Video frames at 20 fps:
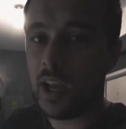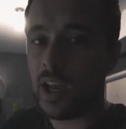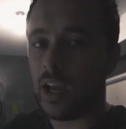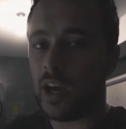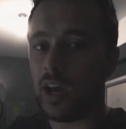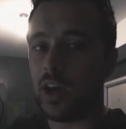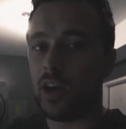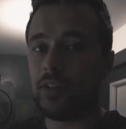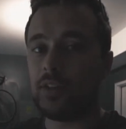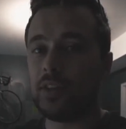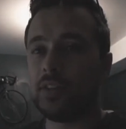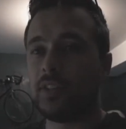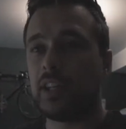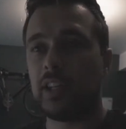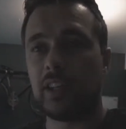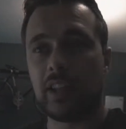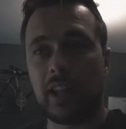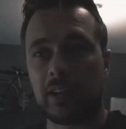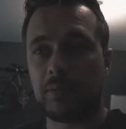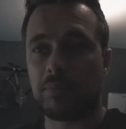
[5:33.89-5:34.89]
than
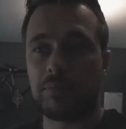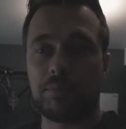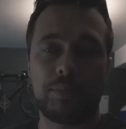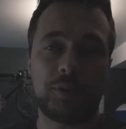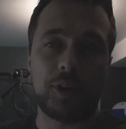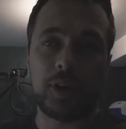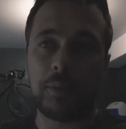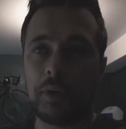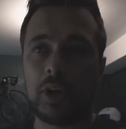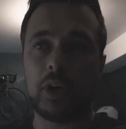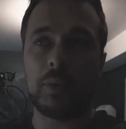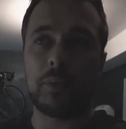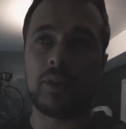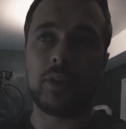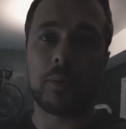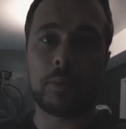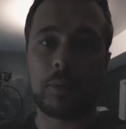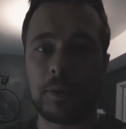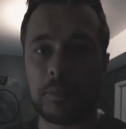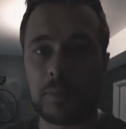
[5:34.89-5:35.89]
the Premium or the
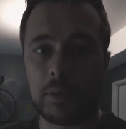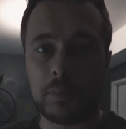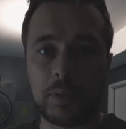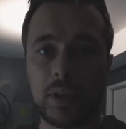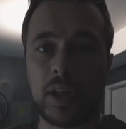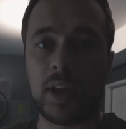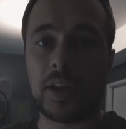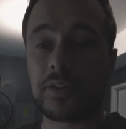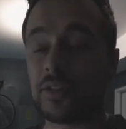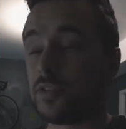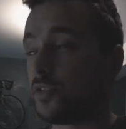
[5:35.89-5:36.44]
Premium Plus,